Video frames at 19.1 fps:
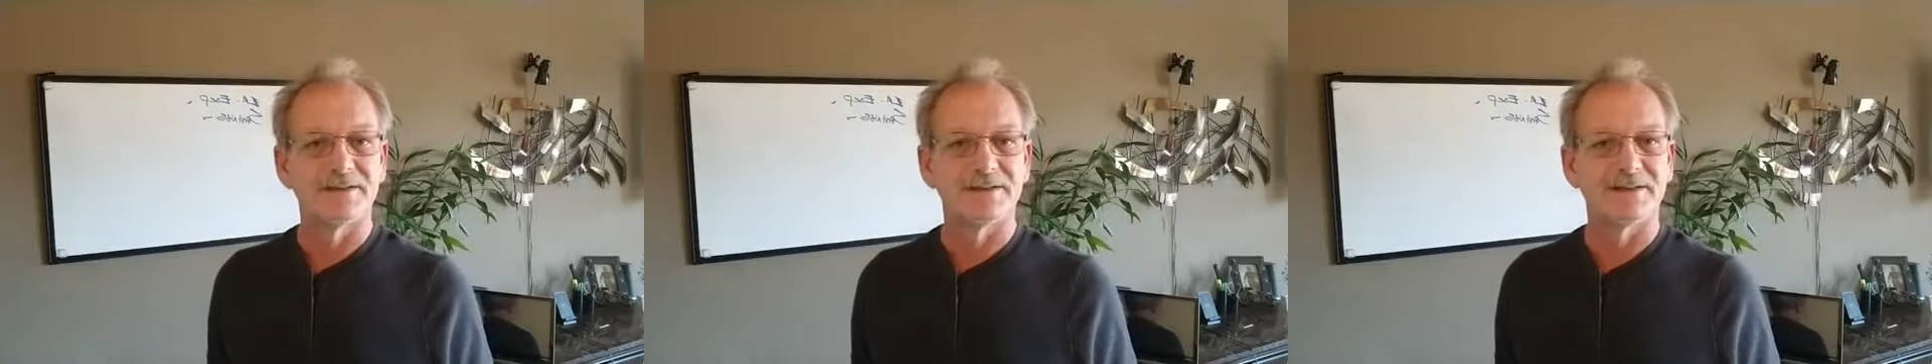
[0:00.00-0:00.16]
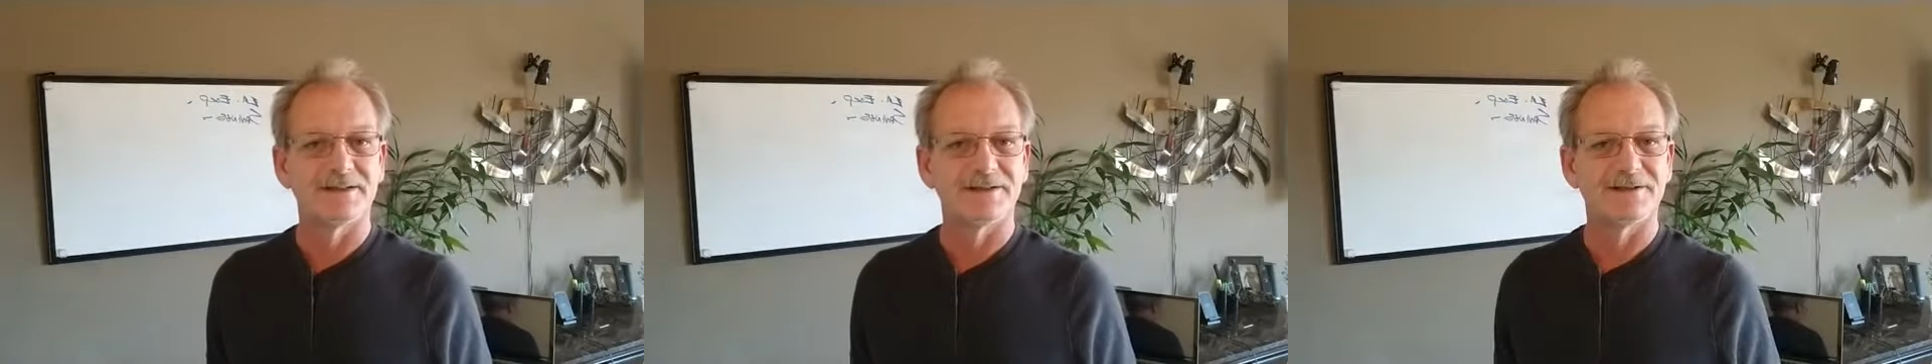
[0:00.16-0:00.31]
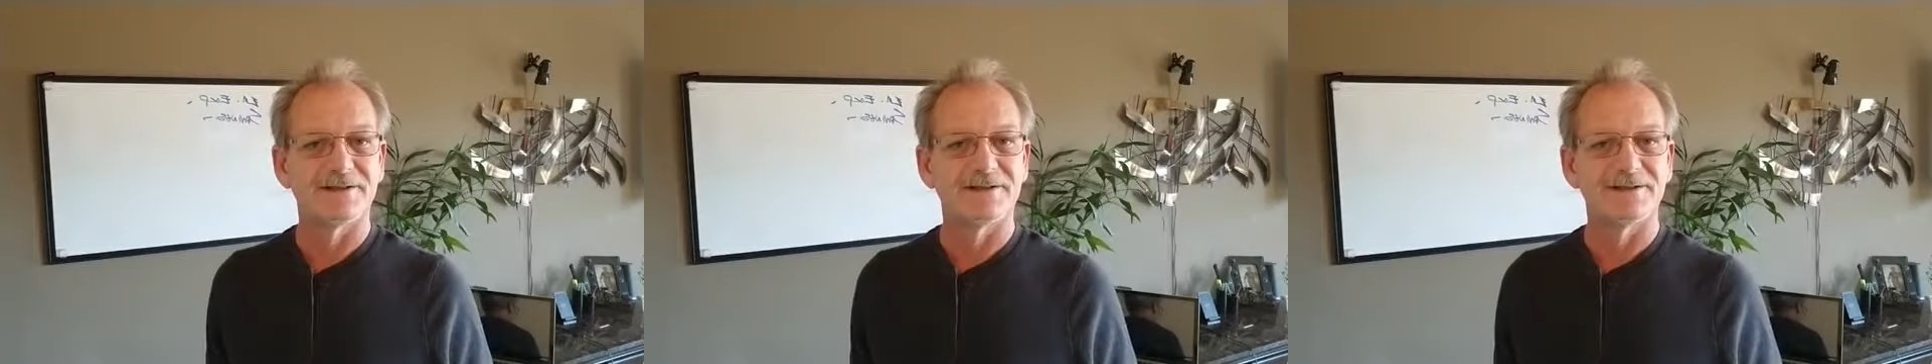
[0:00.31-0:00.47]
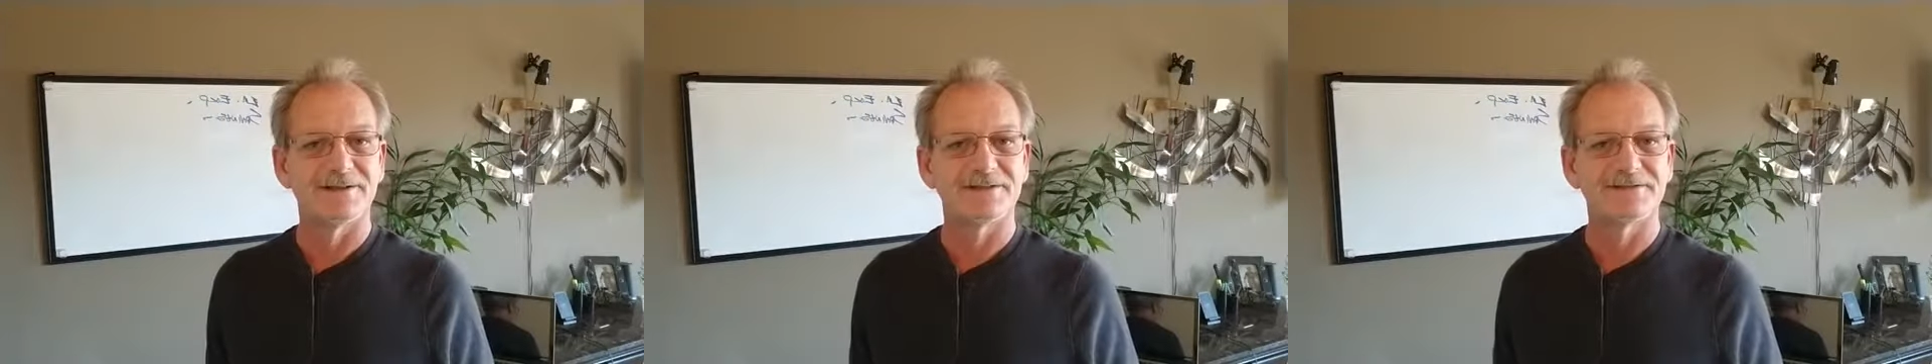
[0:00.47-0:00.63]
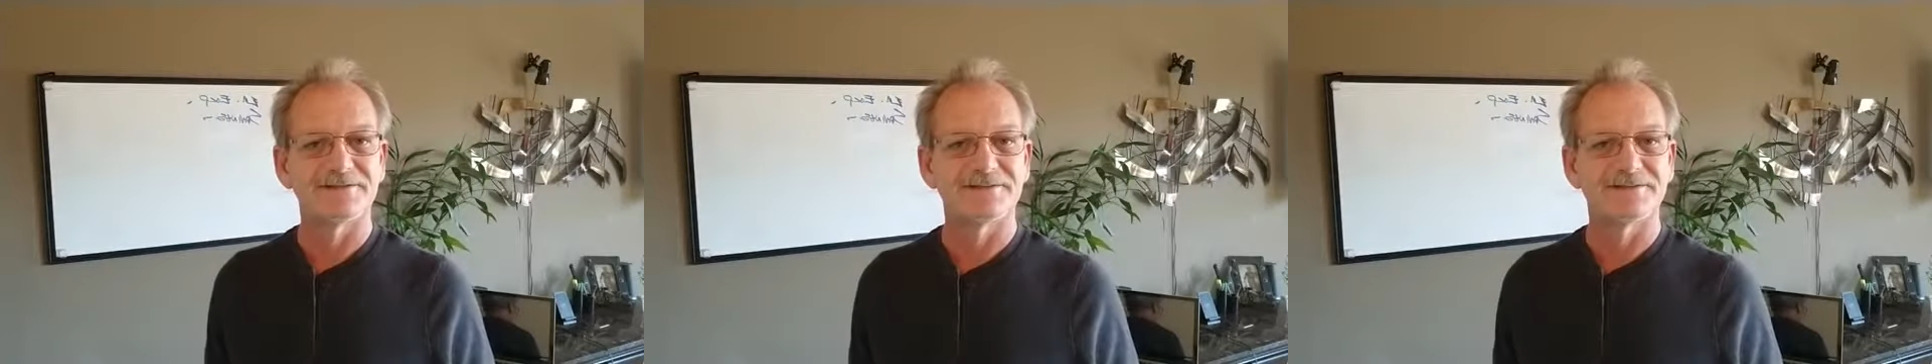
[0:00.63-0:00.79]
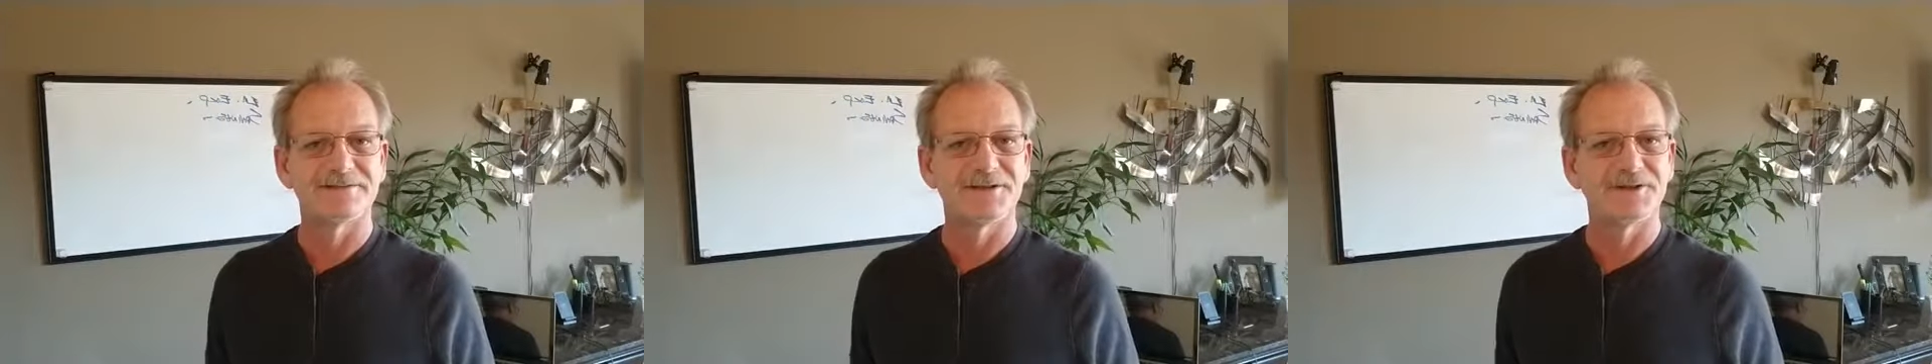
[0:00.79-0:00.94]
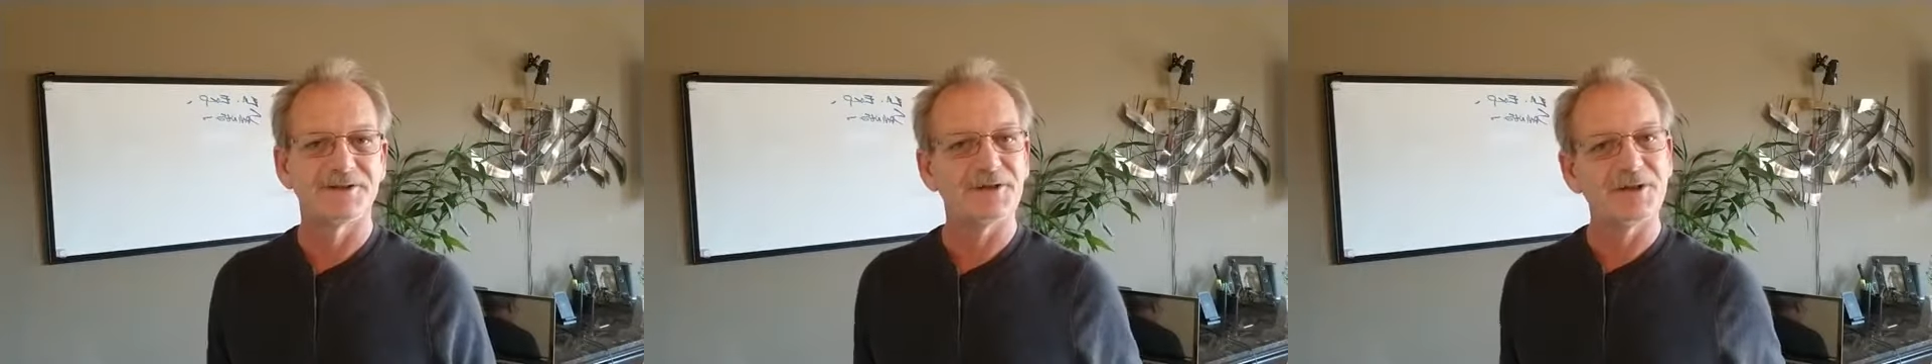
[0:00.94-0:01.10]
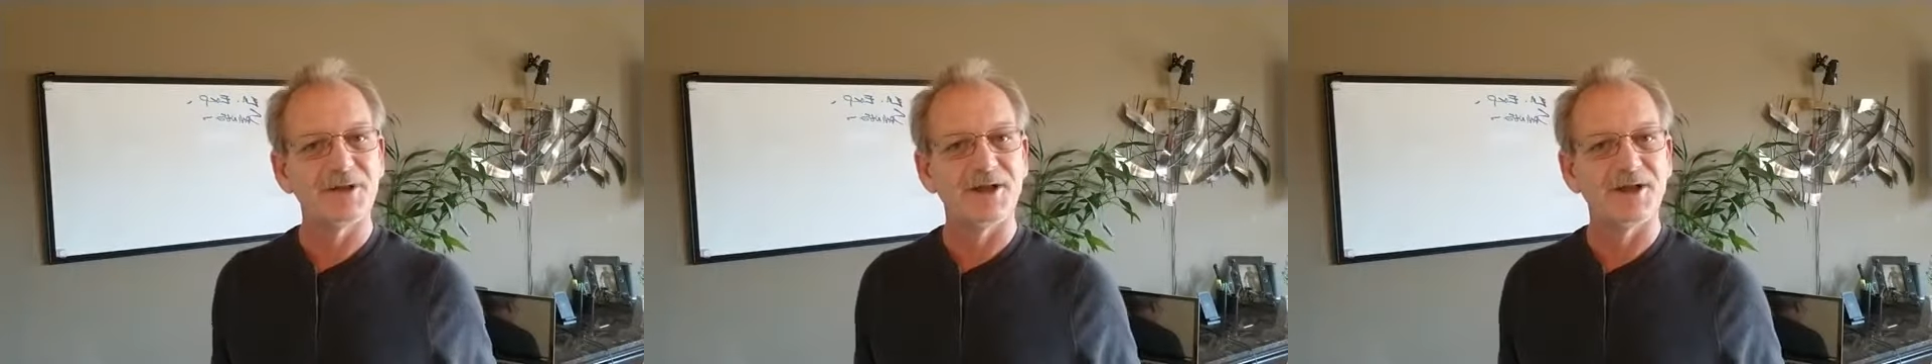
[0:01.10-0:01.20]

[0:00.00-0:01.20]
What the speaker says: And good